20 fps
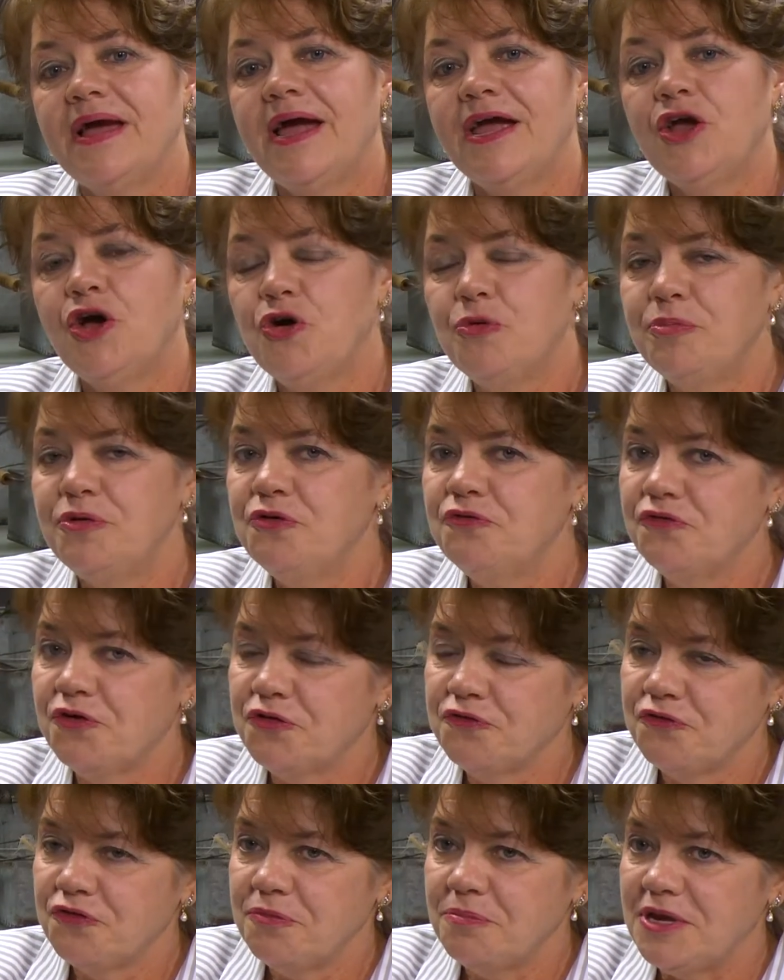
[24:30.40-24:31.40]
I hope you
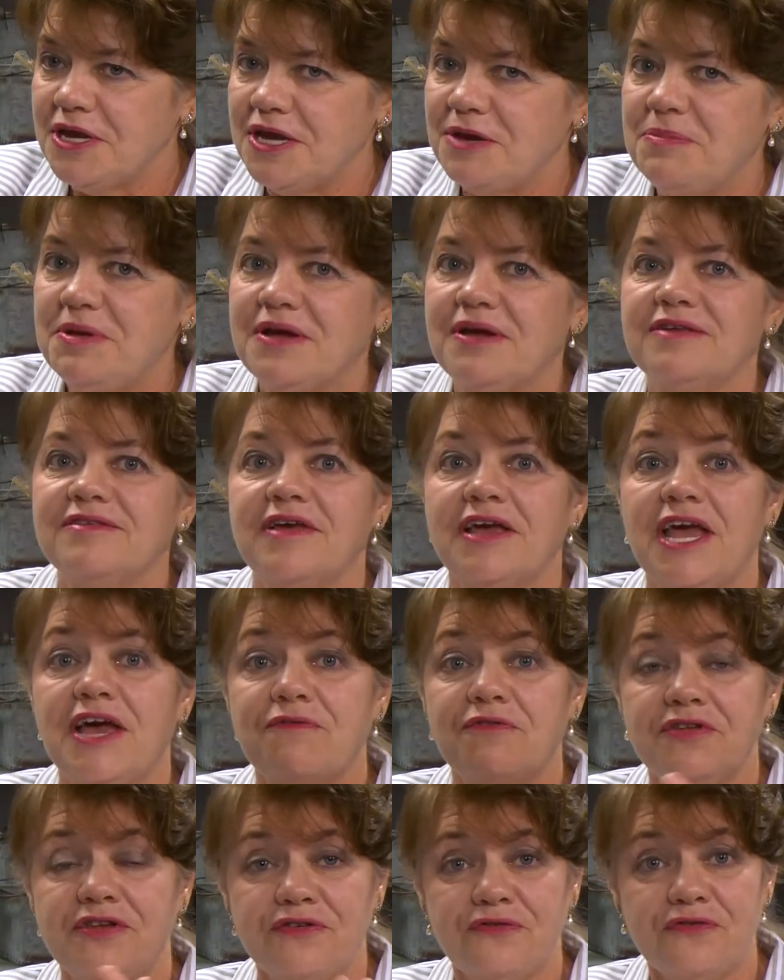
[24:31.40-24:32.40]
vote for me because I
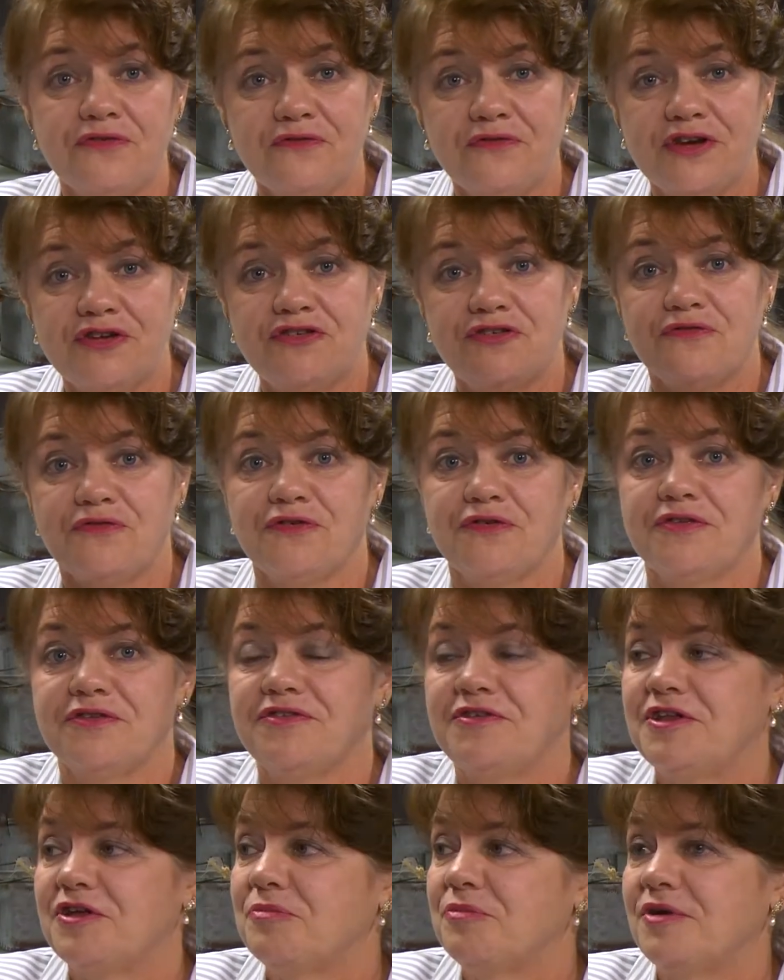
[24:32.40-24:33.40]
have a different vision for the
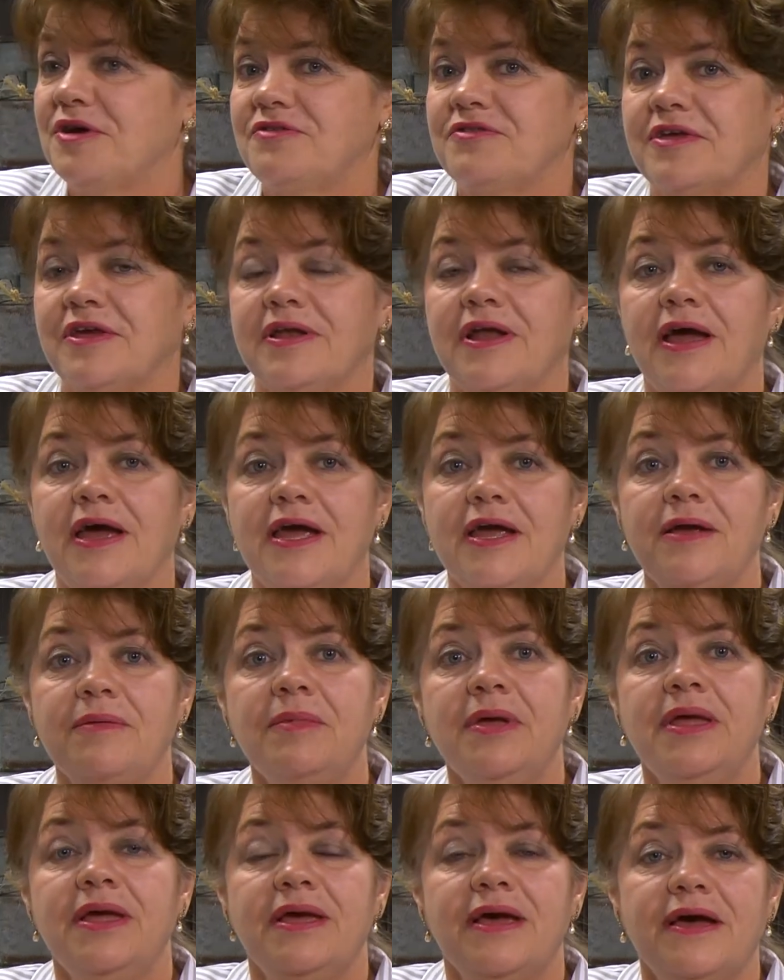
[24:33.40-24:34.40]
city of Prescott. I,
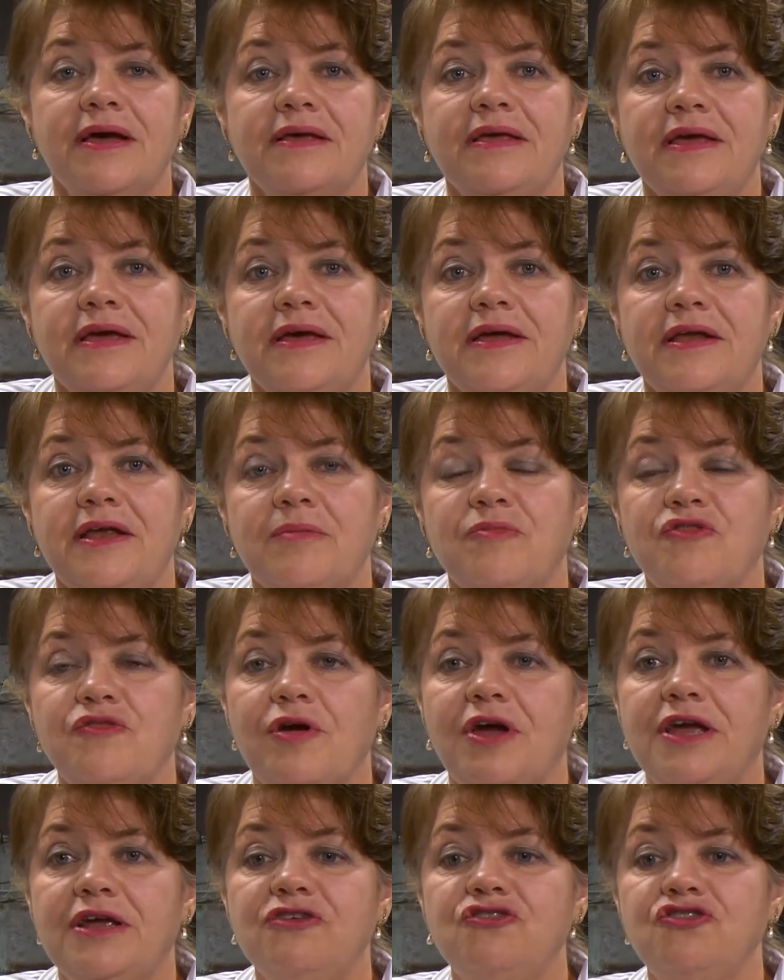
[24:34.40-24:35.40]
again, am
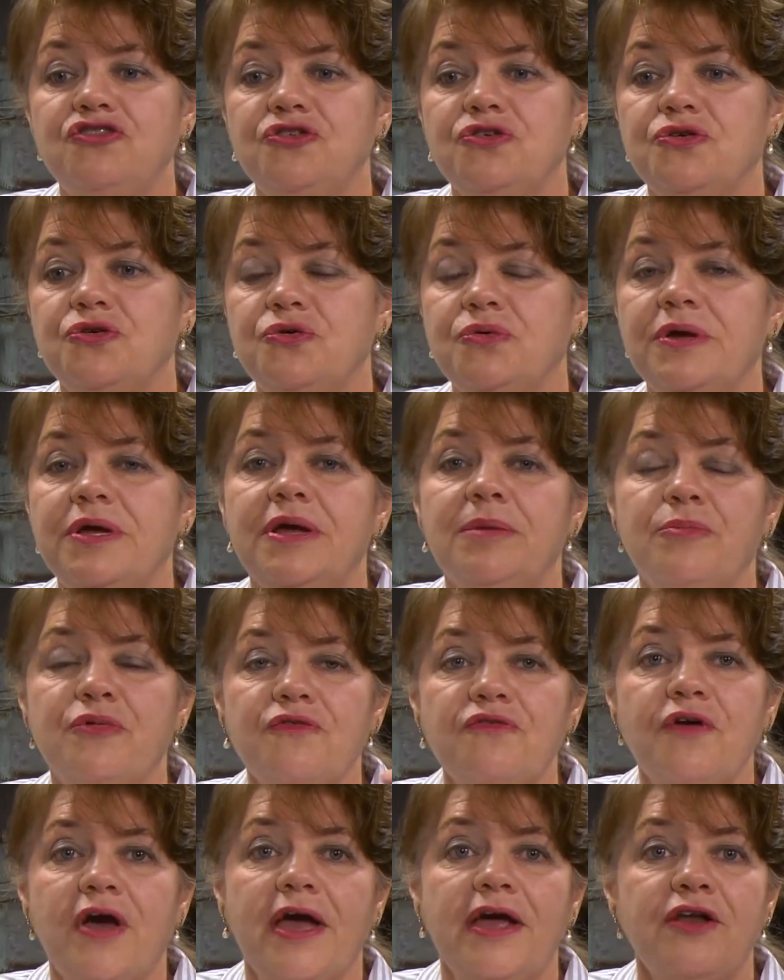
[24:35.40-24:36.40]
trying to
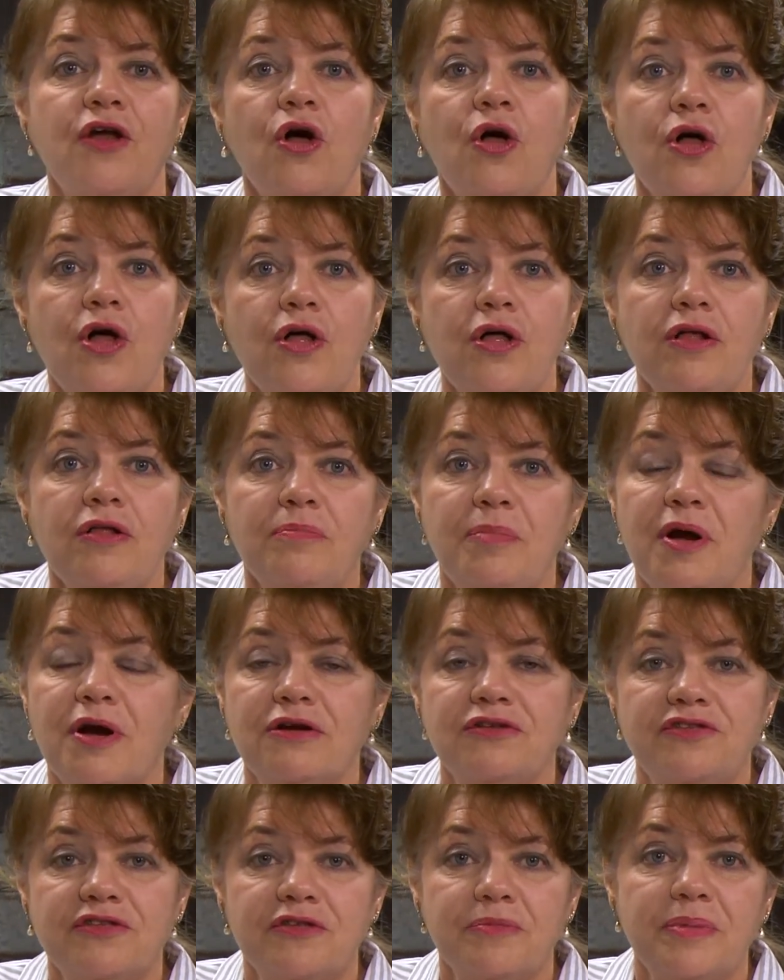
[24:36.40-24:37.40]
provide all
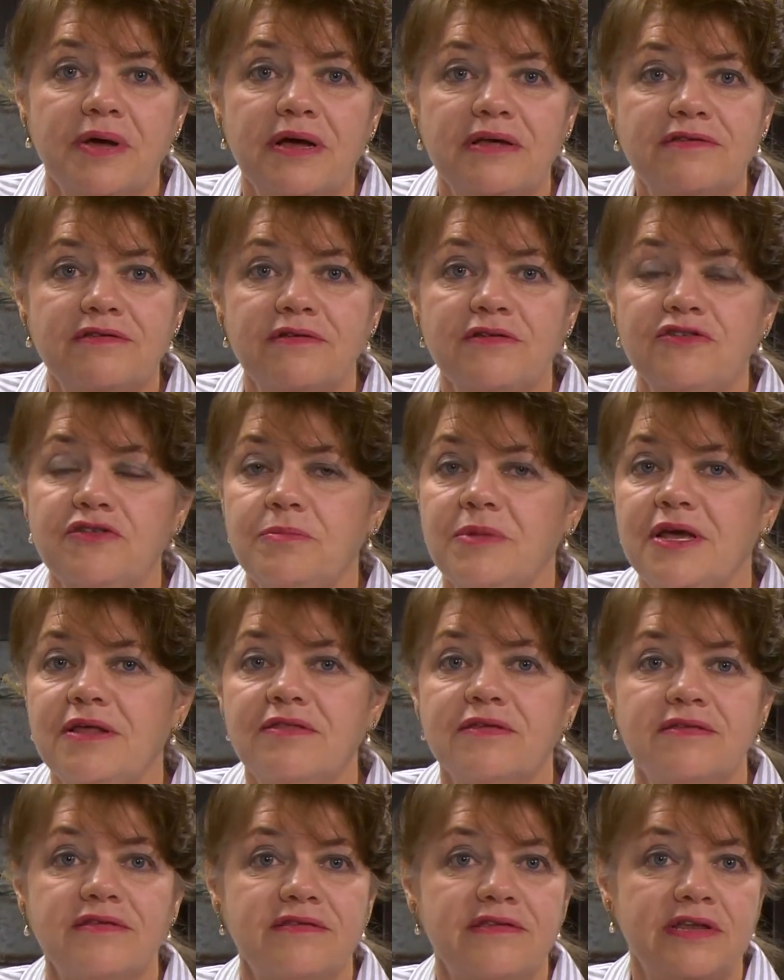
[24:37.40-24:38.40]
parts of the puzzle to
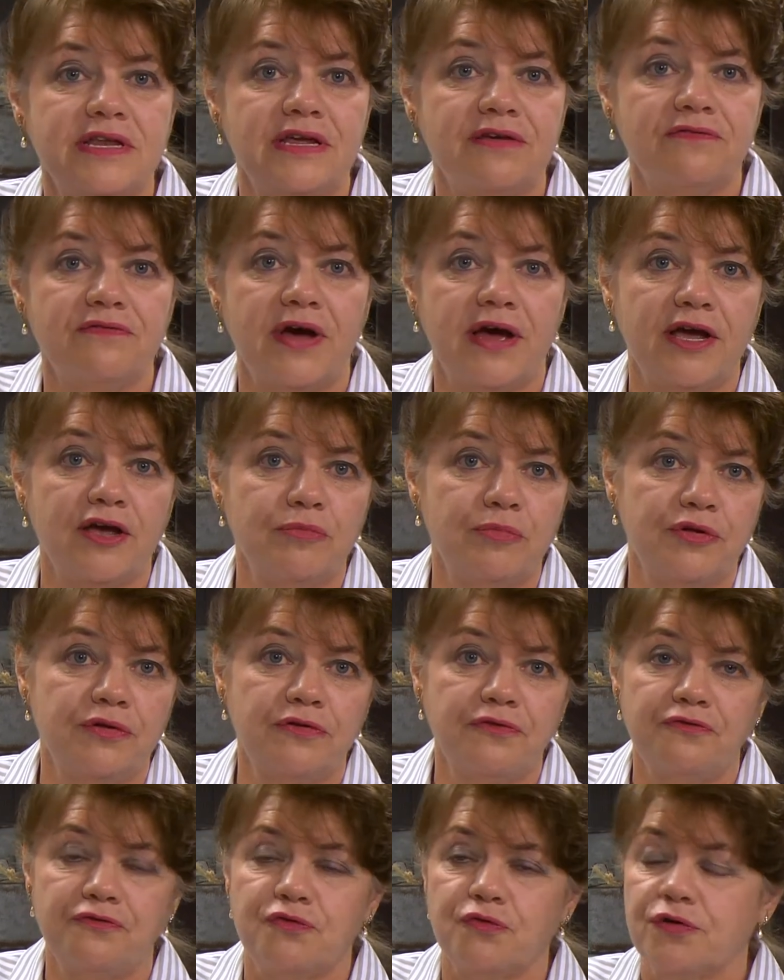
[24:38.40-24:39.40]
make this city
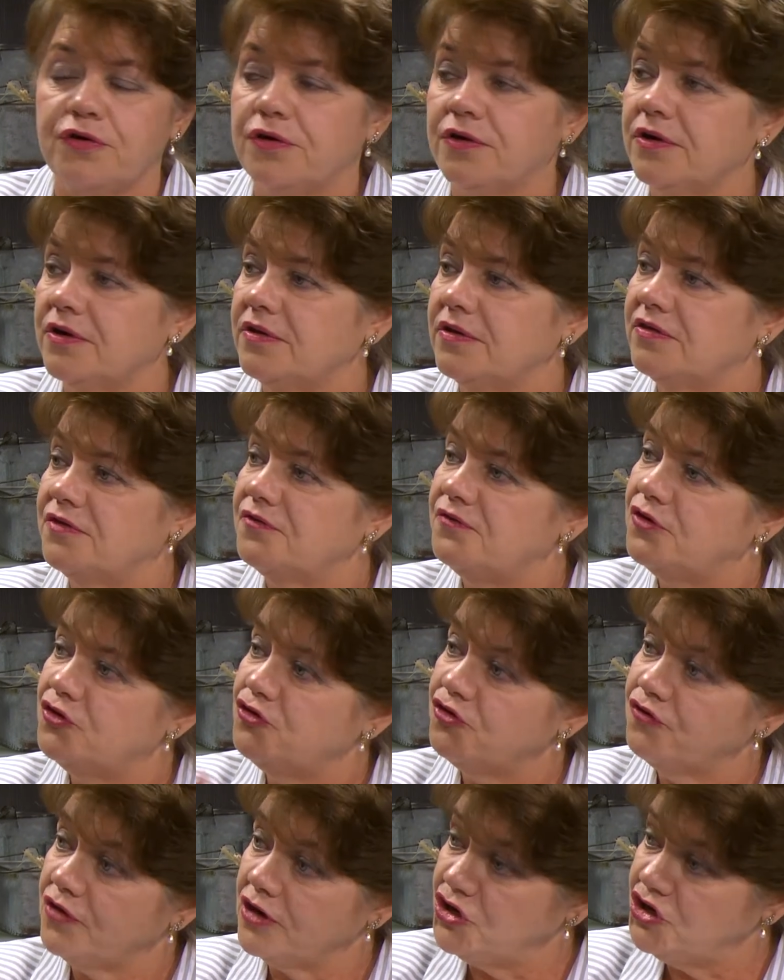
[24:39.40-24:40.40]
viable for the
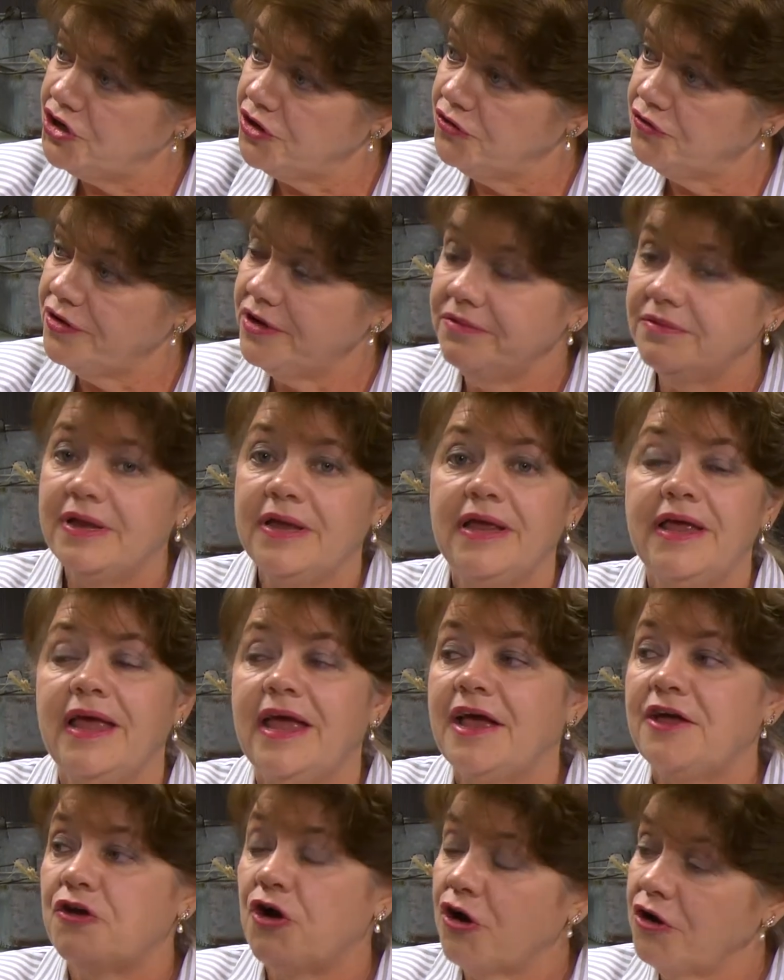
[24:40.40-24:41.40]
future of our children
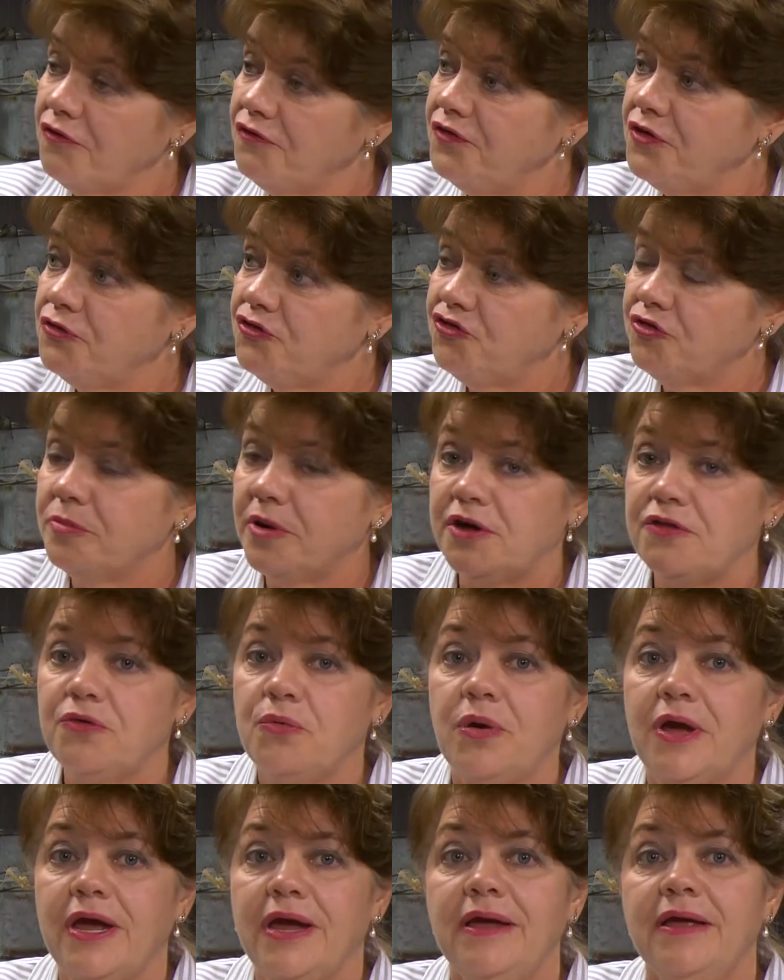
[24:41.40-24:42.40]
and our future, by the
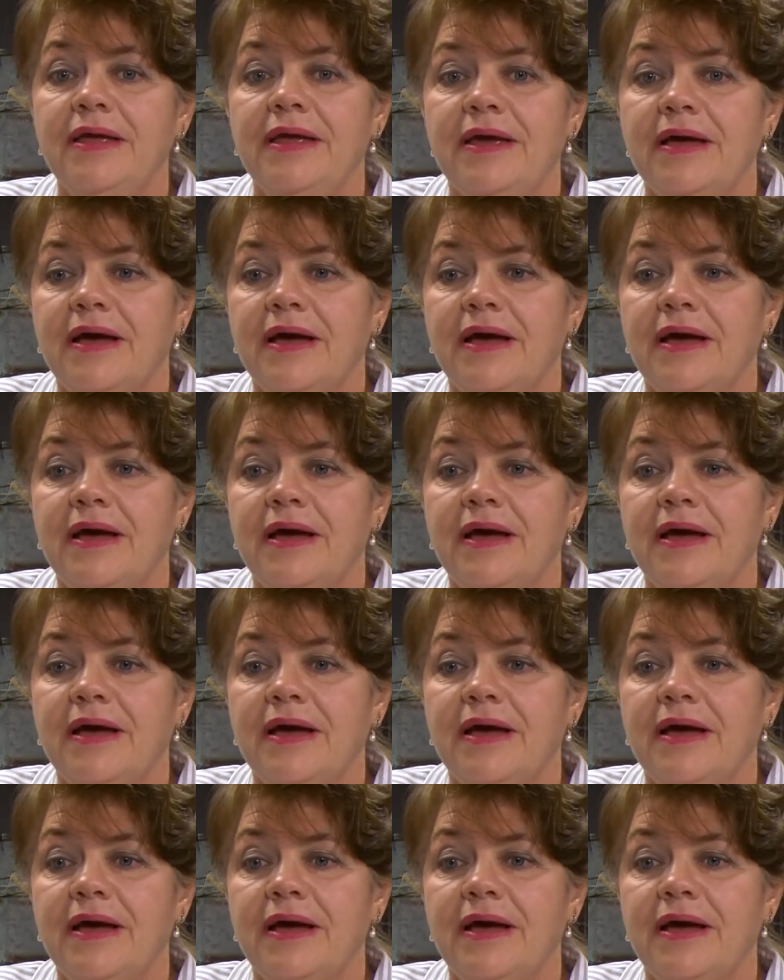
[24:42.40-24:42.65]
way.